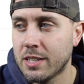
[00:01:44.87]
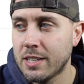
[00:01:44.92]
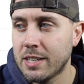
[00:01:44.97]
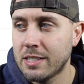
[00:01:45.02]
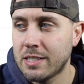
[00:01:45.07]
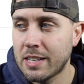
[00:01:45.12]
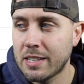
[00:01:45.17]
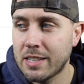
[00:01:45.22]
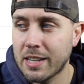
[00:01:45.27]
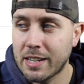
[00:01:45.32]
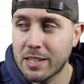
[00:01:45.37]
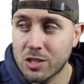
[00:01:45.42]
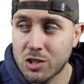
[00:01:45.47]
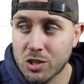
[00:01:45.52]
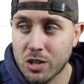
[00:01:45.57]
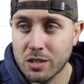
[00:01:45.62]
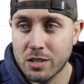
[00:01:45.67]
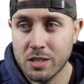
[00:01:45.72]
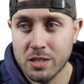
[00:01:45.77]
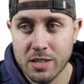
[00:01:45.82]
is that they can
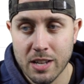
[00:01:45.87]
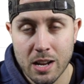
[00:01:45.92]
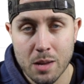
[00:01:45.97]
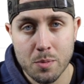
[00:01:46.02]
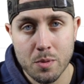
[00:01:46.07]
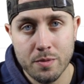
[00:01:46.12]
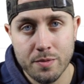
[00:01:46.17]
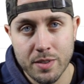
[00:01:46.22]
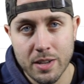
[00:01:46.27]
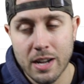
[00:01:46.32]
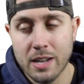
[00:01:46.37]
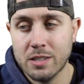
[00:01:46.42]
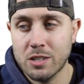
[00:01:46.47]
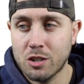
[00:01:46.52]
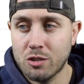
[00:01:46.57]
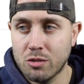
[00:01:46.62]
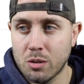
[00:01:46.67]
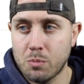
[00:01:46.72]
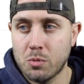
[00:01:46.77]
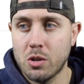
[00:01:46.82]
start to set up a fiat to
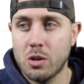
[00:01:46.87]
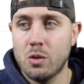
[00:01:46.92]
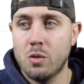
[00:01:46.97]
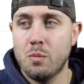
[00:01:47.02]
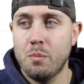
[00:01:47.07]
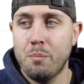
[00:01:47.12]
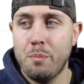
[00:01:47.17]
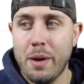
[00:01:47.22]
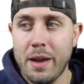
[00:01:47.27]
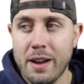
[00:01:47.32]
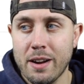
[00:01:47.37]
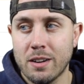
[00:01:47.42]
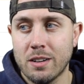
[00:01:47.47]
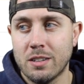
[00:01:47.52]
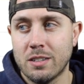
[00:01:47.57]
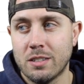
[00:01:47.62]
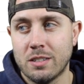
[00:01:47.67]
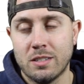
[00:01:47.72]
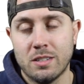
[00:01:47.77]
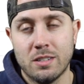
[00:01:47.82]
crypto pair,